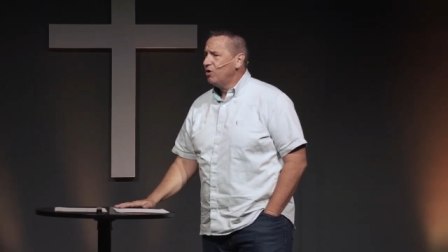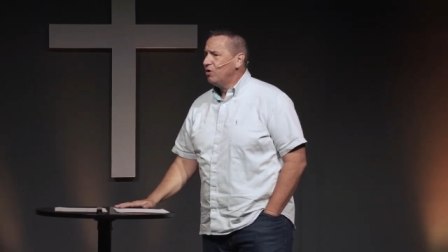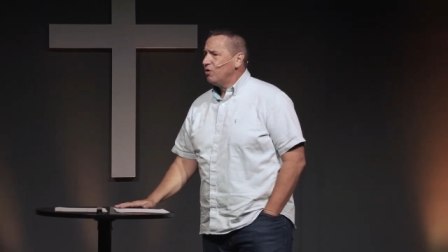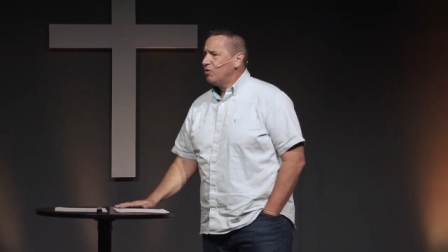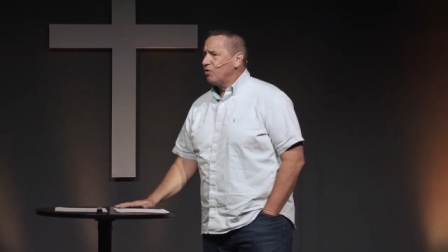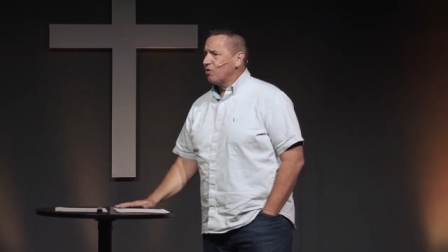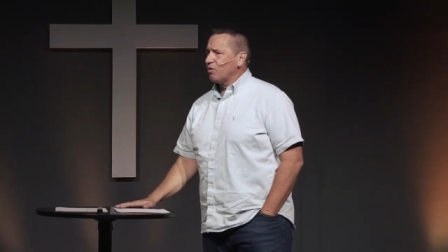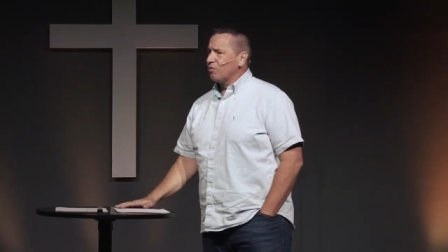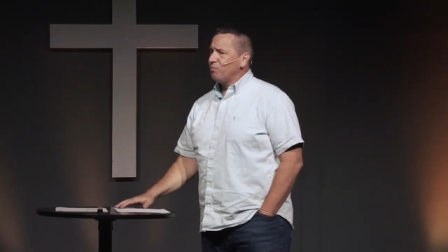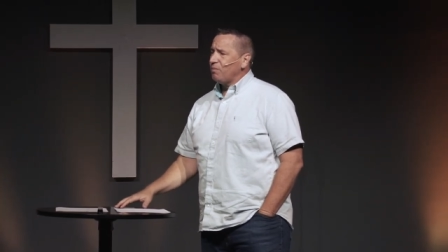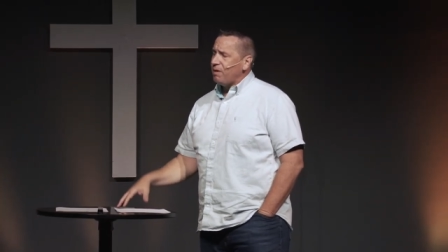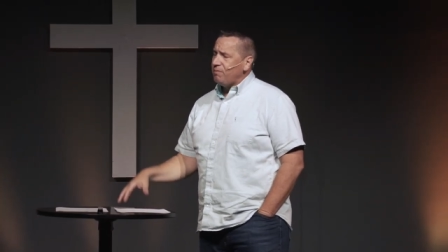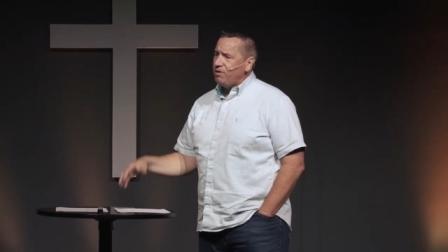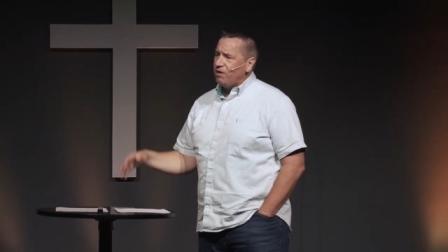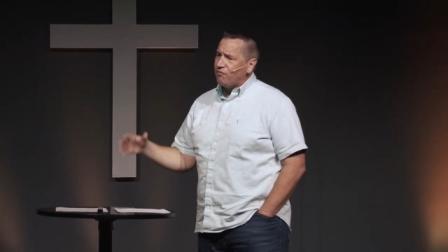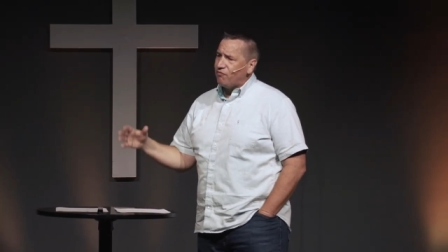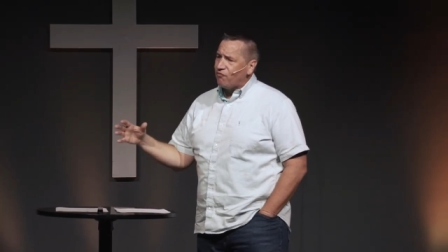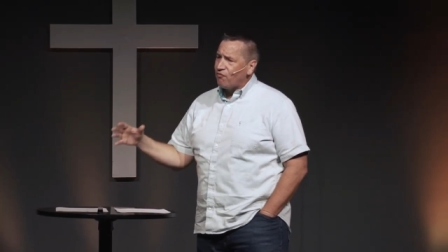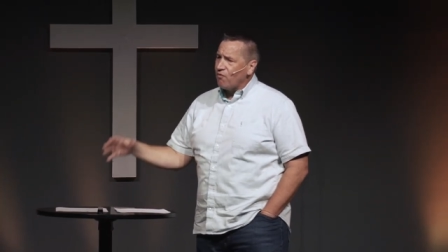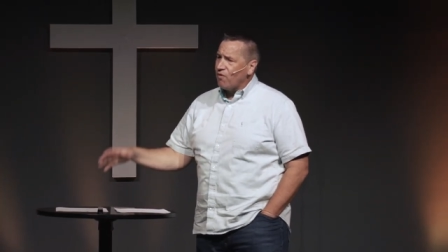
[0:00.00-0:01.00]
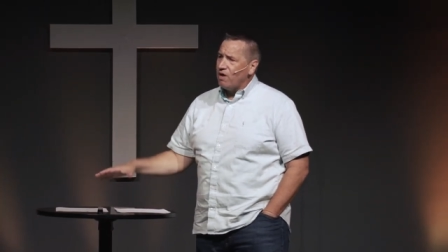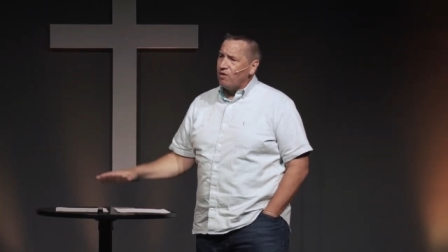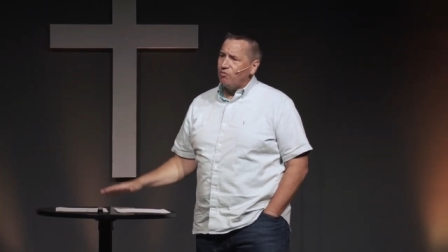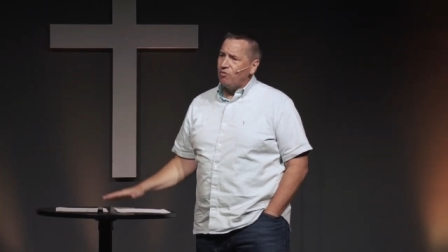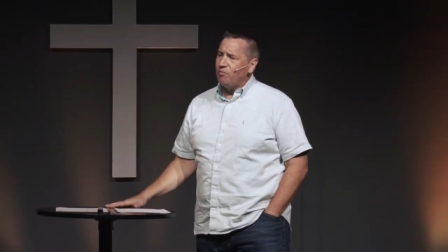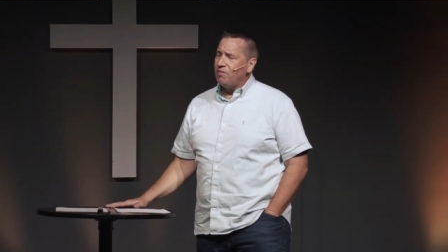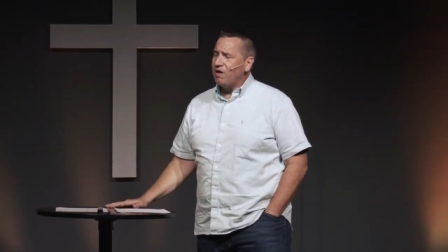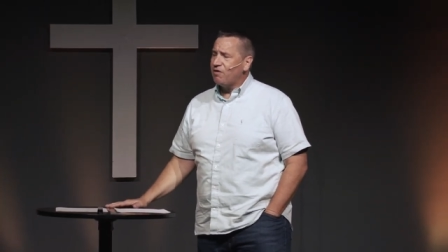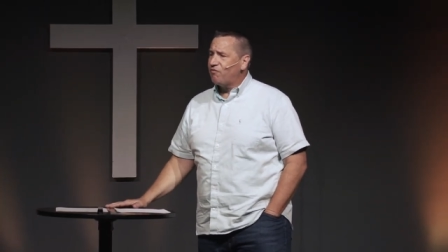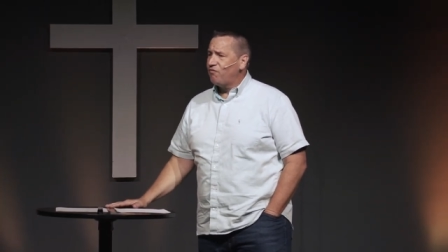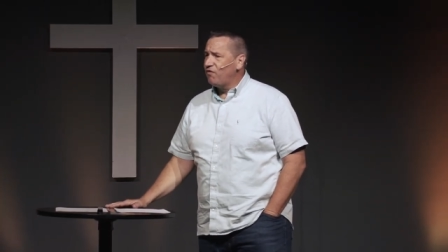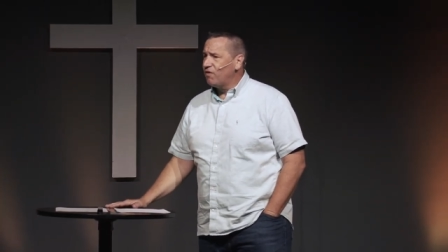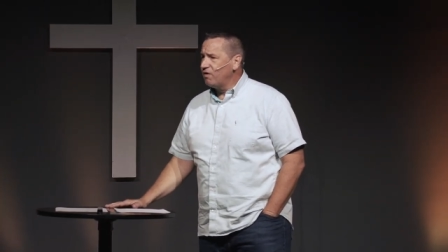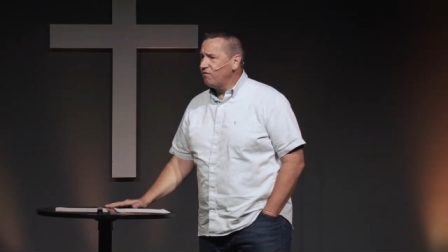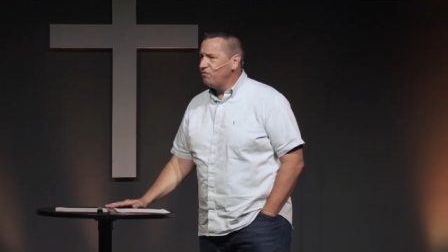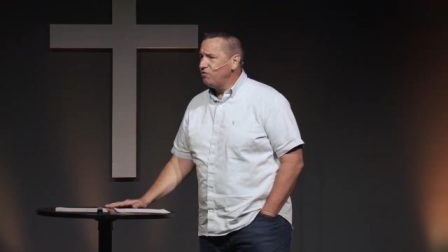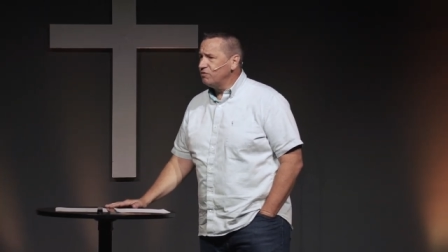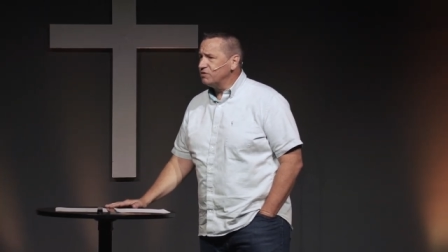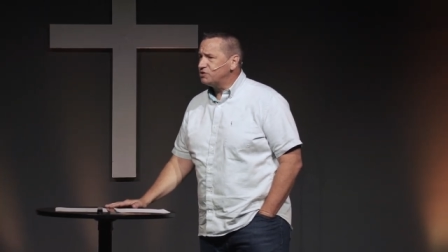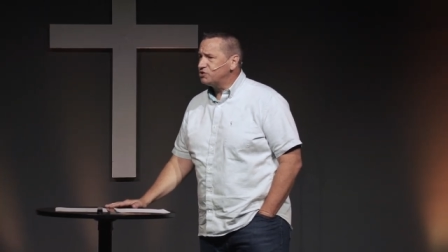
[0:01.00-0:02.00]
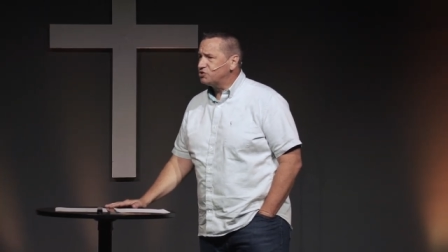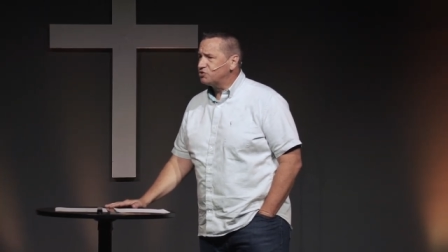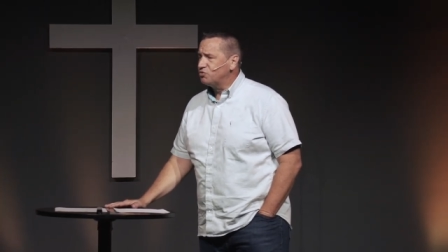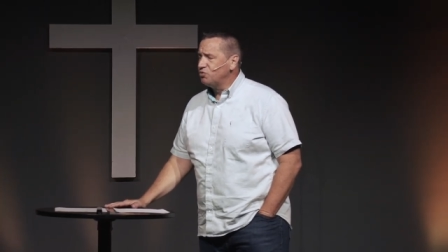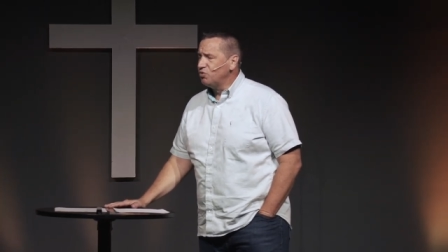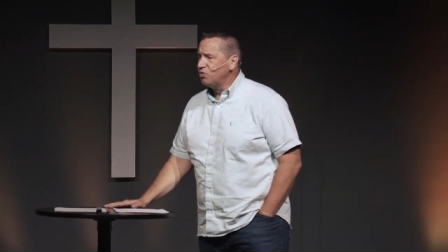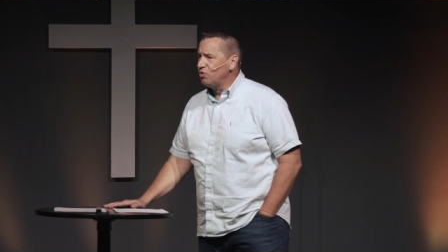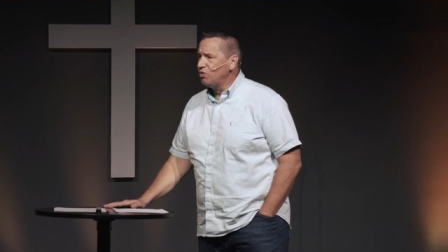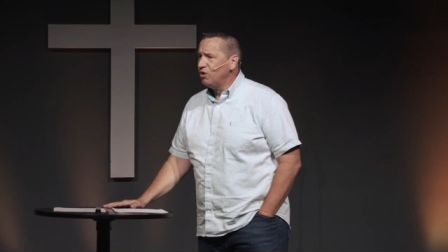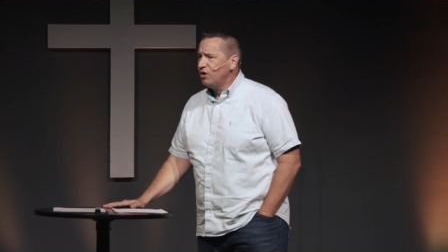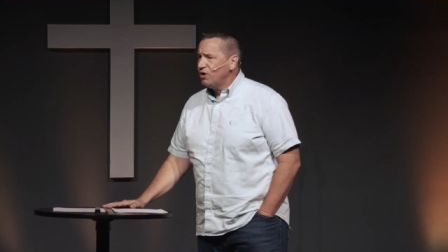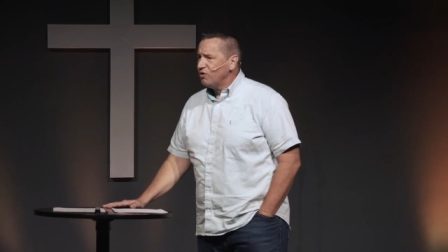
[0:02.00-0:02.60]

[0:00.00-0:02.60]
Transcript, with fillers: or maybe a friend will make fun of you at school.